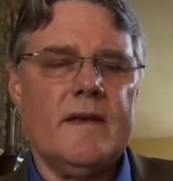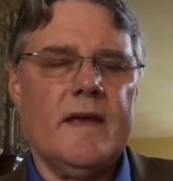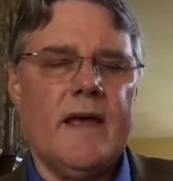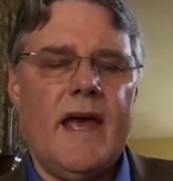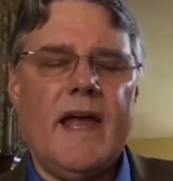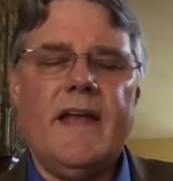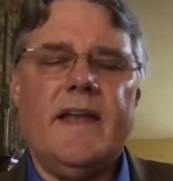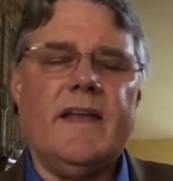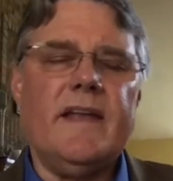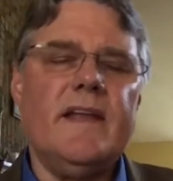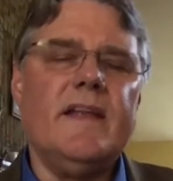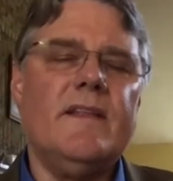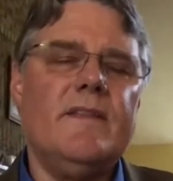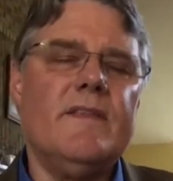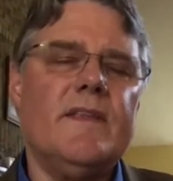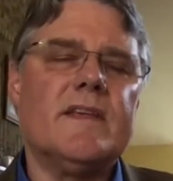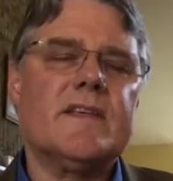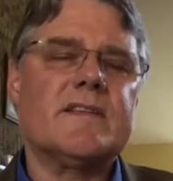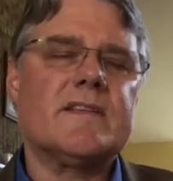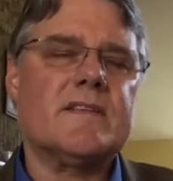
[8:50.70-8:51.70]
And
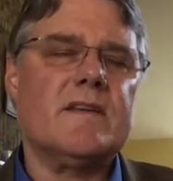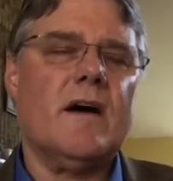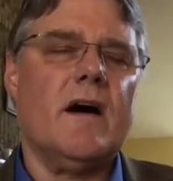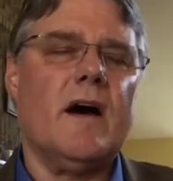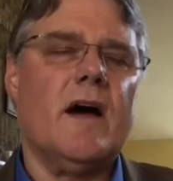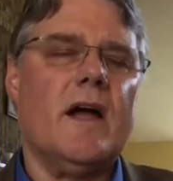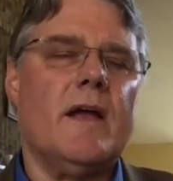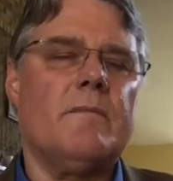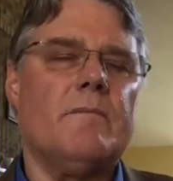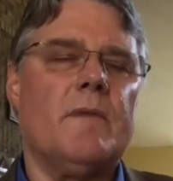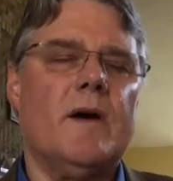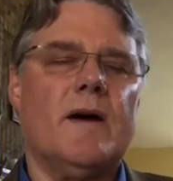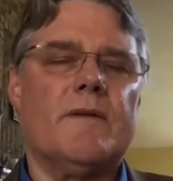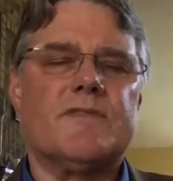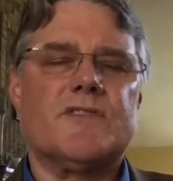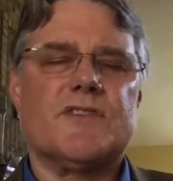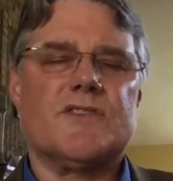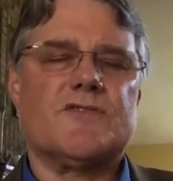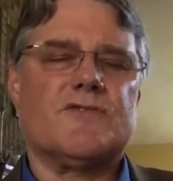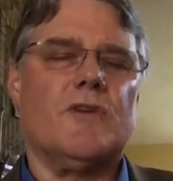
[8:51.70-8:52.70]
in this time of
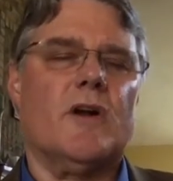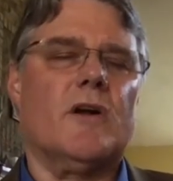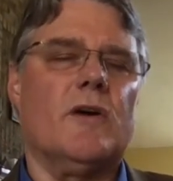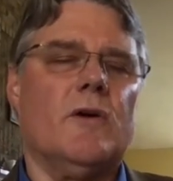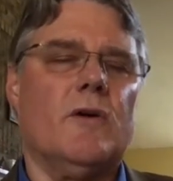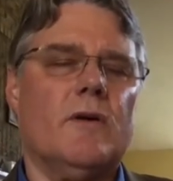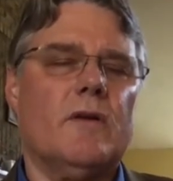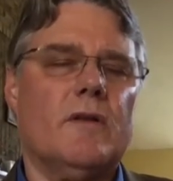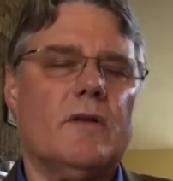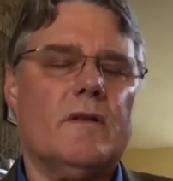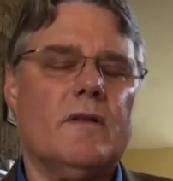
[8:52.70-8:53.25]
struggle,